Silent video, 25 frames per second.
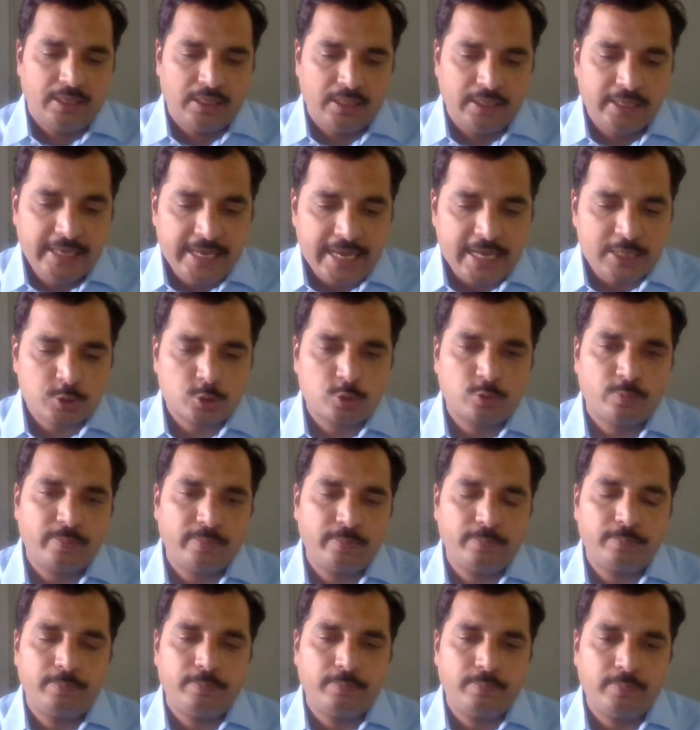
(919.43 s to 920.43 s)
He has
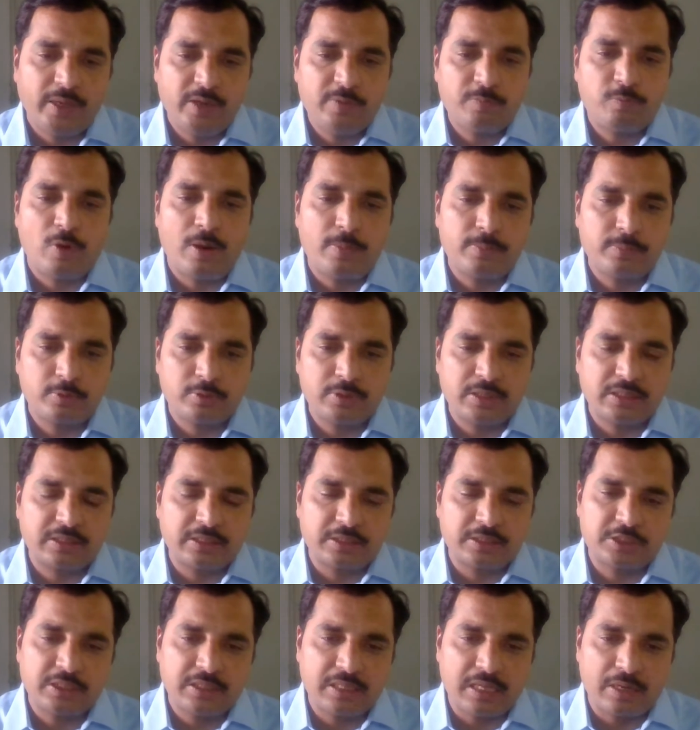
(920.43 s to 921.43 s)
to inform to the
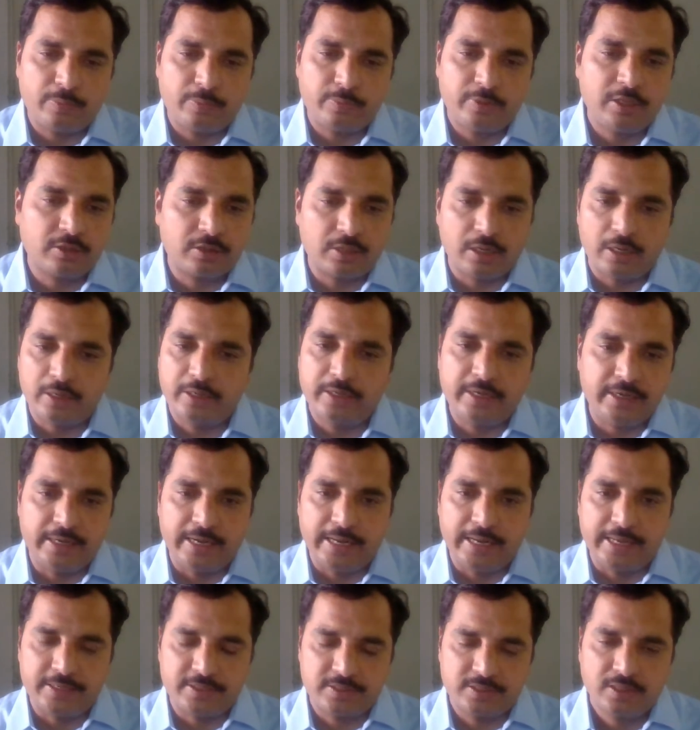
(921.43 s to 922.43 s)
Tahsildar within 30
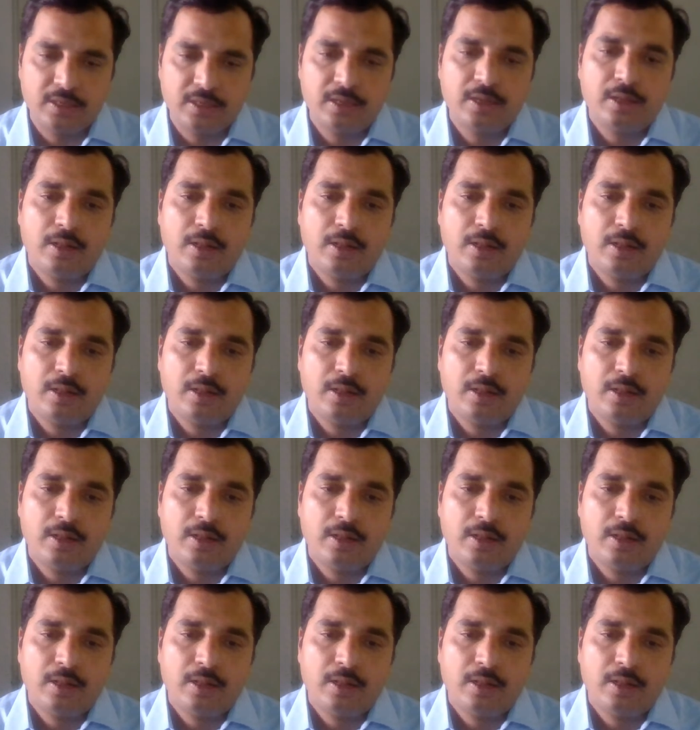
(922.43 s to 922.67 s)
days.